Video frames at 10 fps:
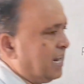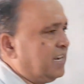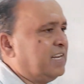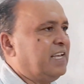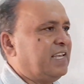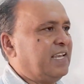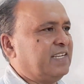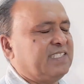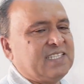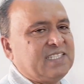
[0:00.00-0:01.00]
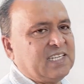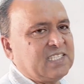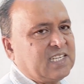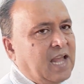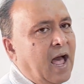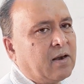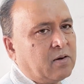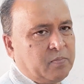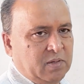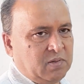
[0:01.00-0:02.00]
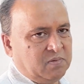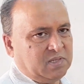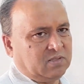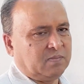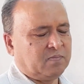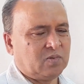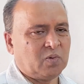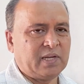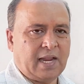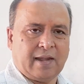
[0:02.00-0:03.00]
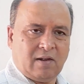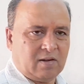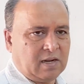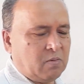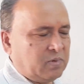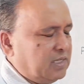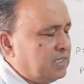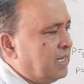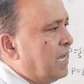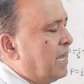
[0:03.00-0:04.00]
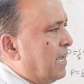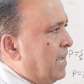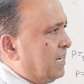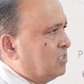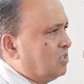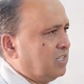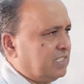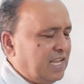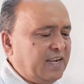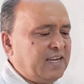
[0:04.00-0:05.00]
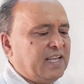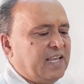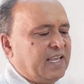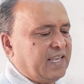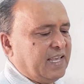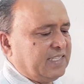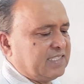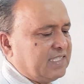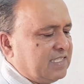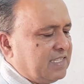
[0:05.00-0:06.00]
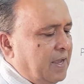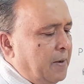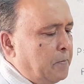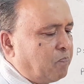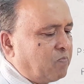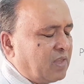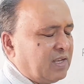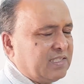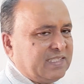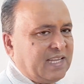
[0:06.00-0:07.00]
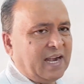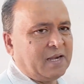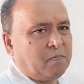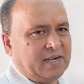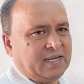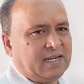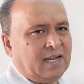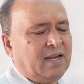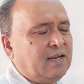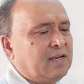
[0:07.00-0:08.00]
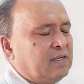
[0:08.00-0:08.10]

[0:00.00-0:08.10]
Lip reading: that X is a star of universe. We cannot count it. X such that X is a sand particle